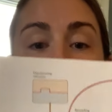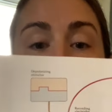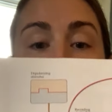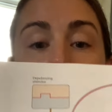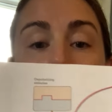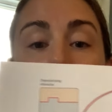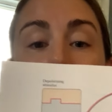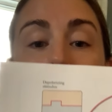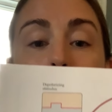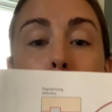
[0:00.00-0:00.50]

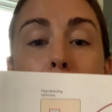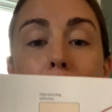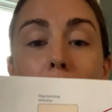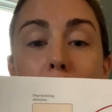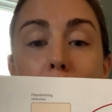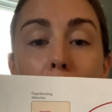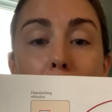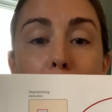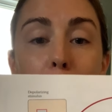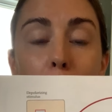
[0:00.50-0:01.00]
this
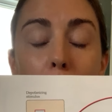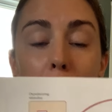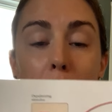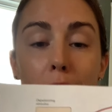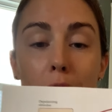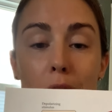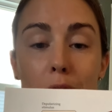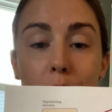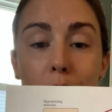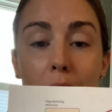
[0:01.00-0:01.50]
page out of my
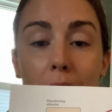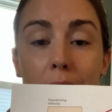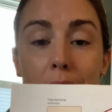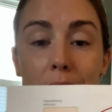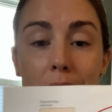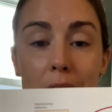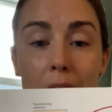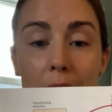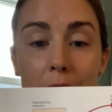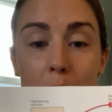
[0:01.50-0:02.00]

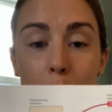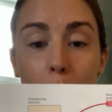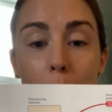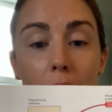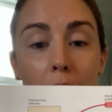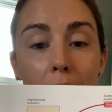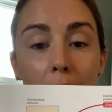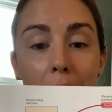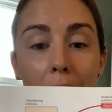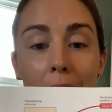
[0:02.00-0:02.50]
neuroscience
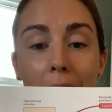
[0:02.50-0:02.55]
textbook,